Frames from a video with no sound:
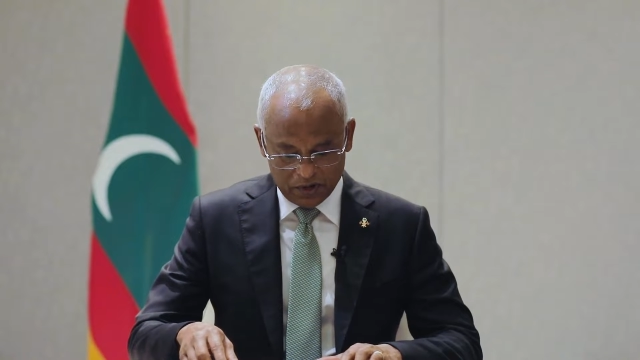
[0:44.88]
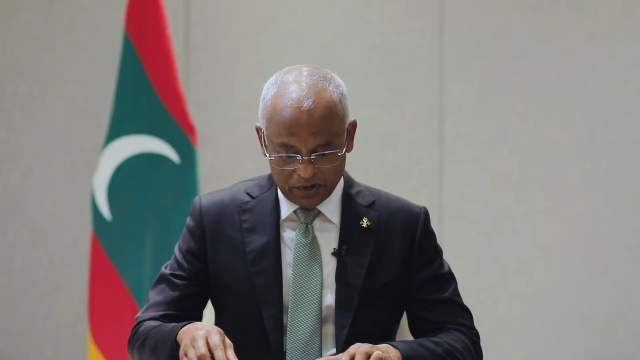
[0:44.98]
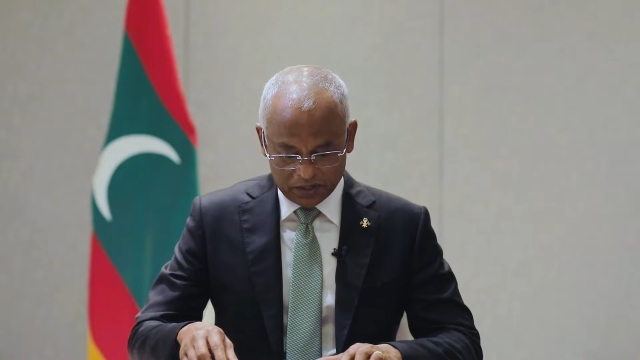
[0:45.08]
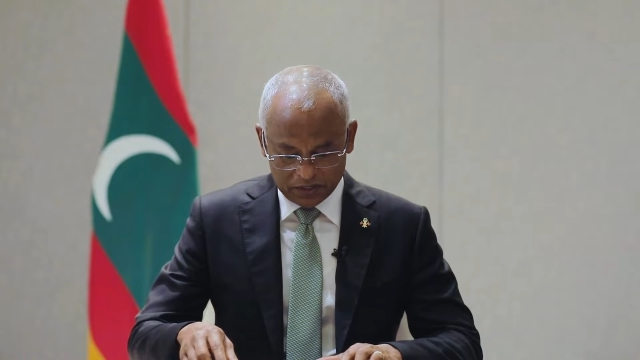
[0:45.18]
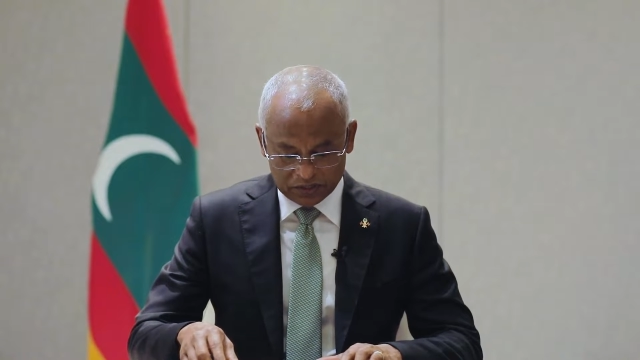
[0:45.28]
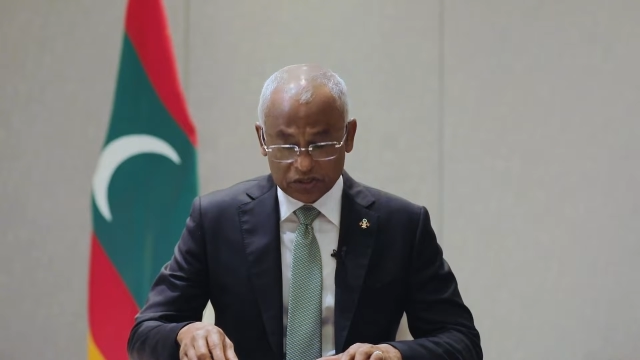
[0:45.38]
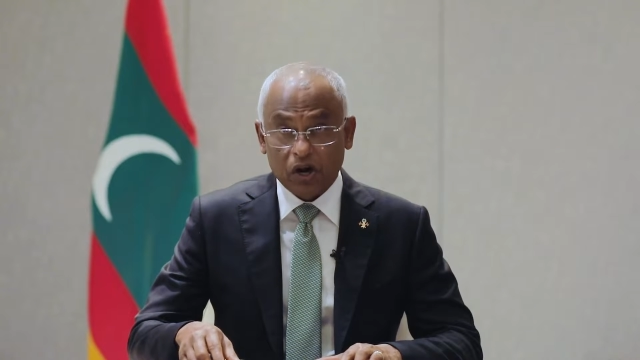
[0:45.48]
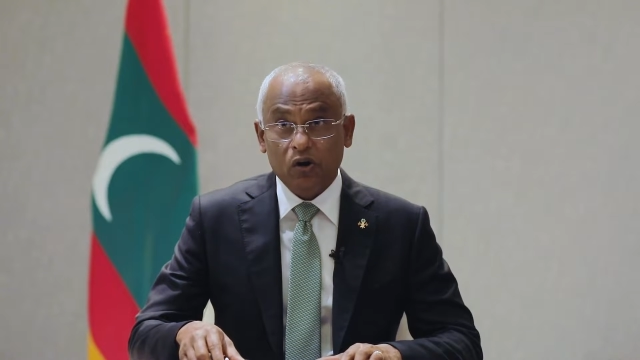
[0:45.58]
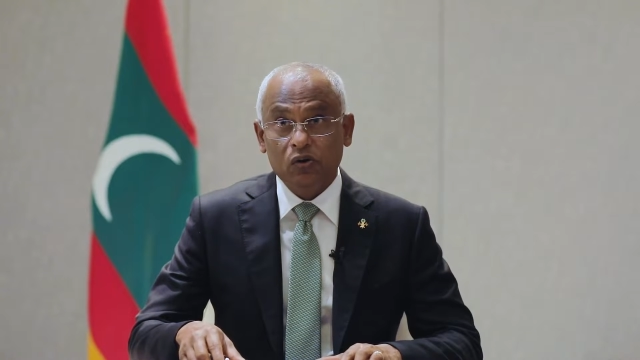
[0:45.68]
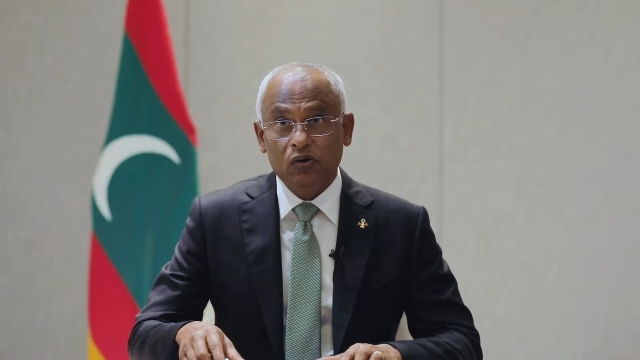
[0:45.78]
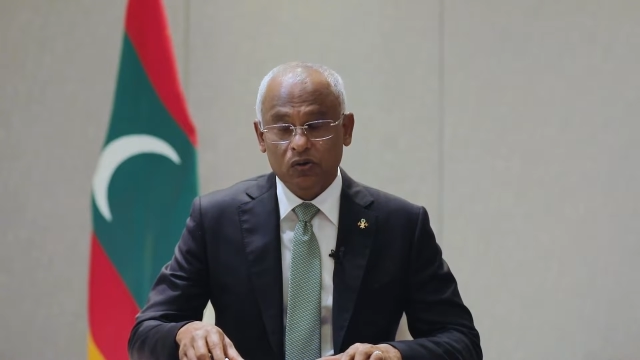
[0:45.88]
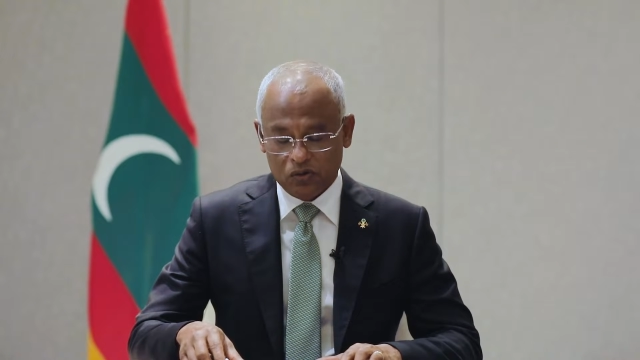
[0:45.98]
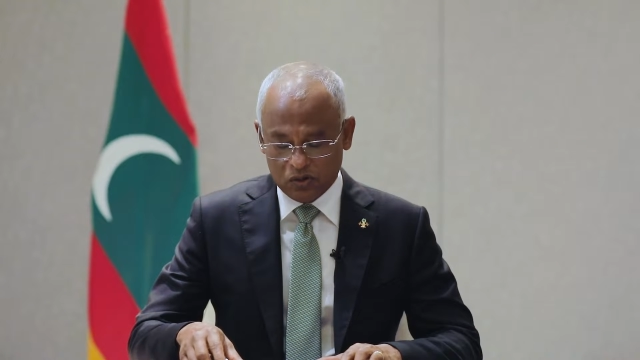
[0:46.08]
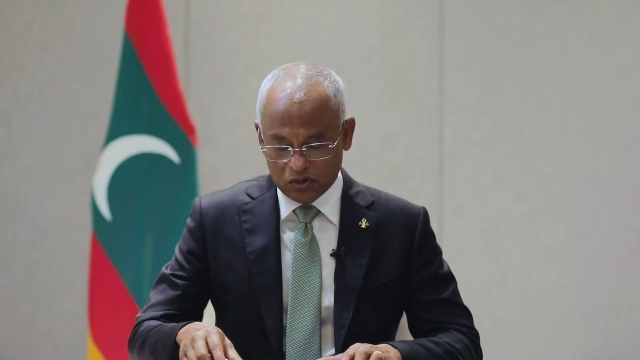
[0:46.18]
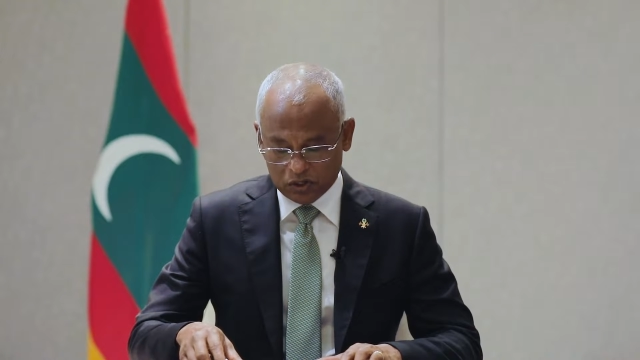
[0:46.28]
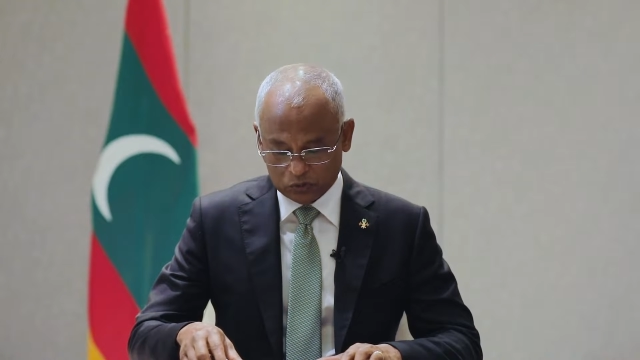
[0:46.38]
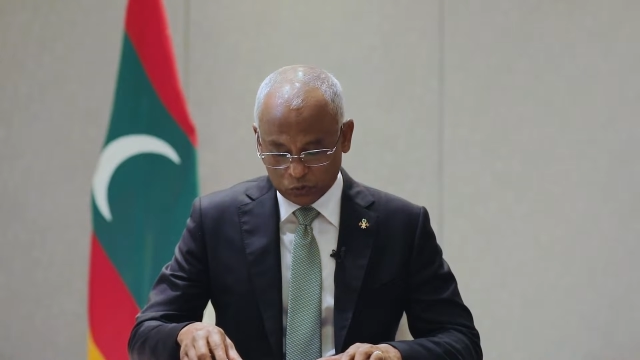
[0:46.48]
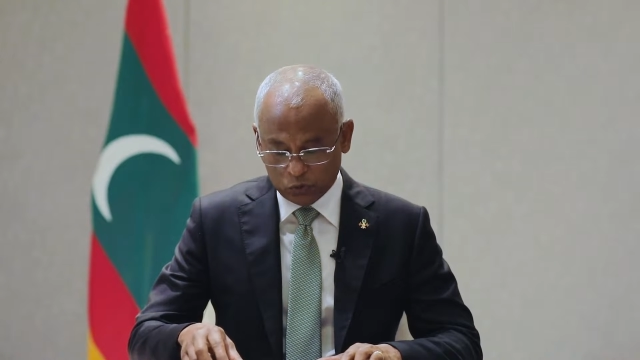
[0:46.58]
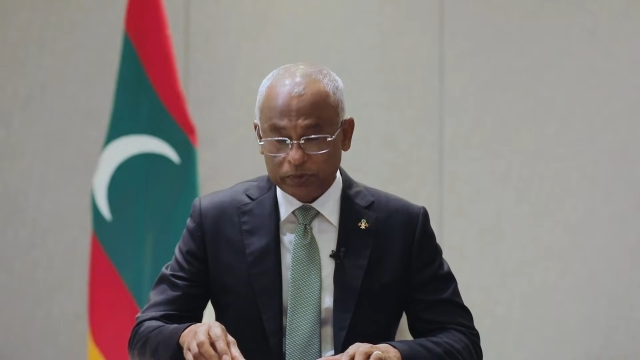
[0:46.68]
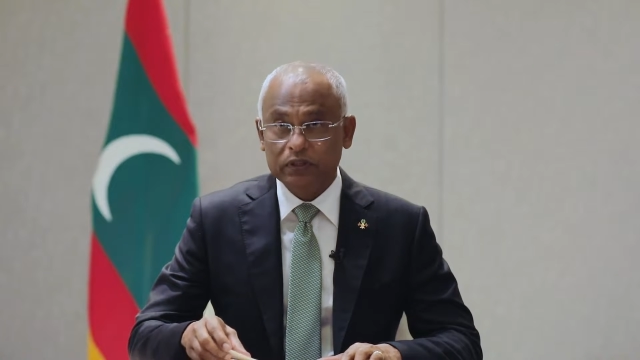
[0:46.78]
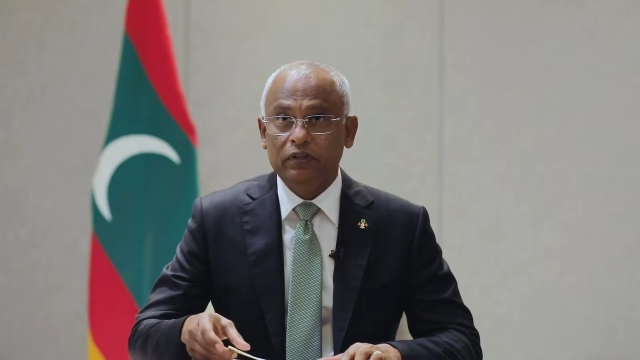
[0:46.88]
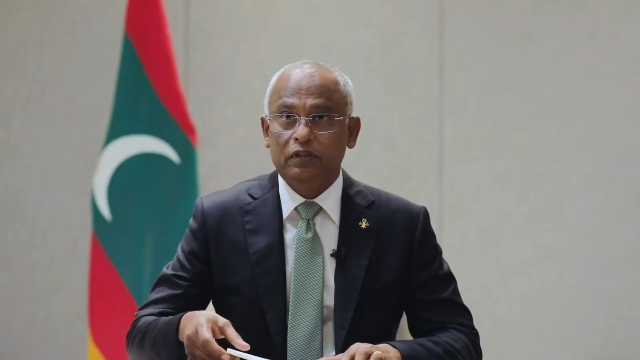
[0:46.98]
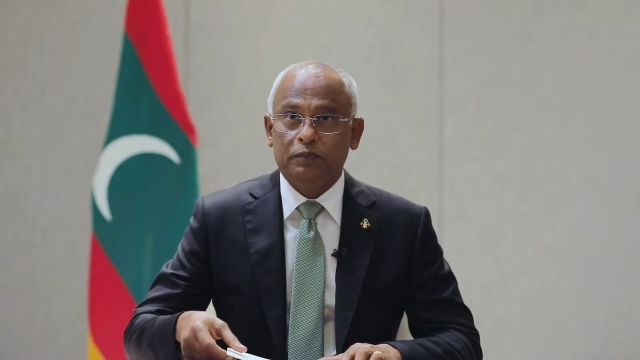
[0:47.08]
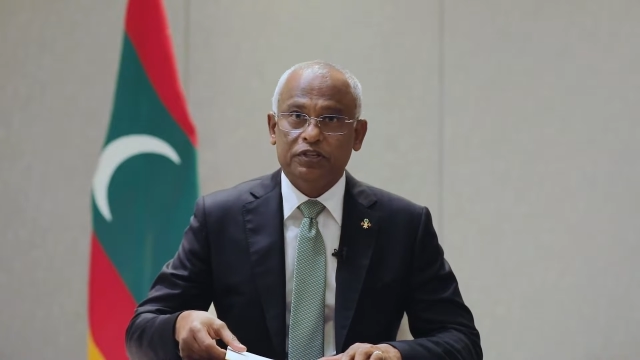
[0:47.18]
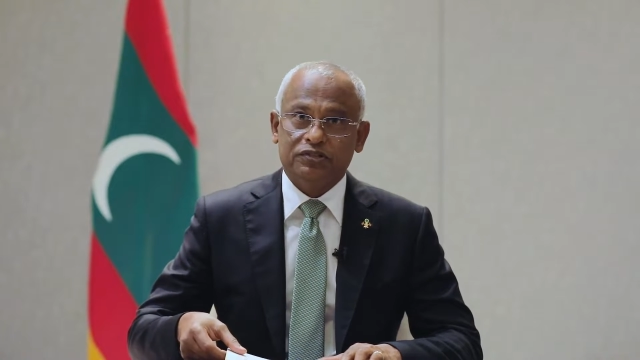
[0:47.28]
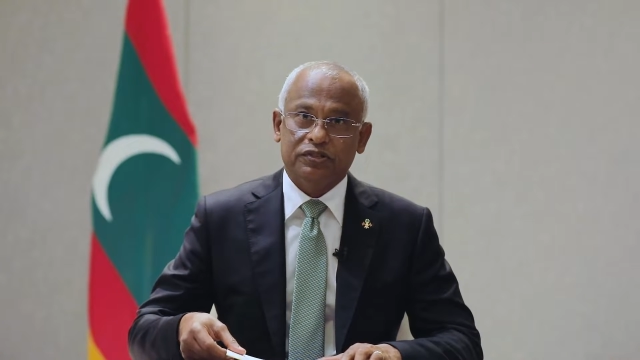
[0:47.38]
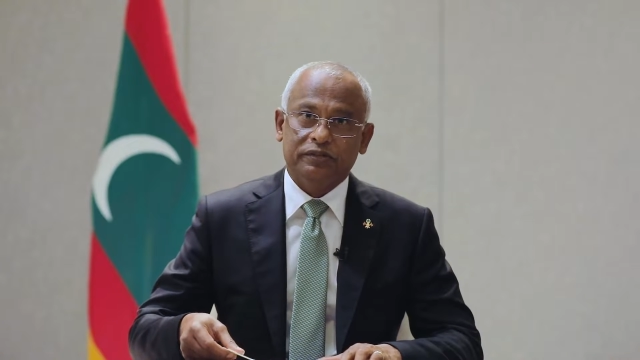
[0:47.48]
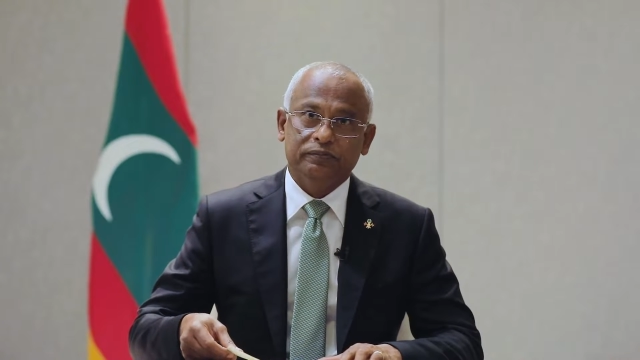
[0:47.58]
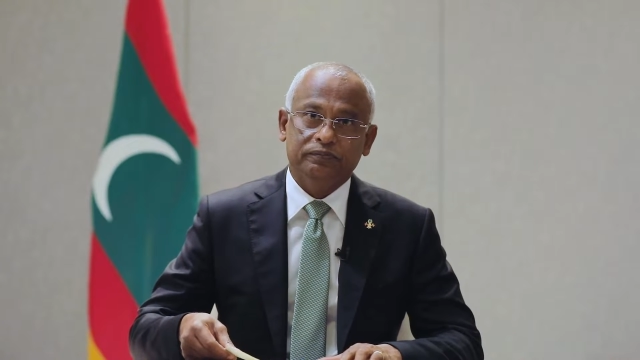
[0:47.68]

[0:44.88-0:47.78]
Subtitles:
It is now a global emergency.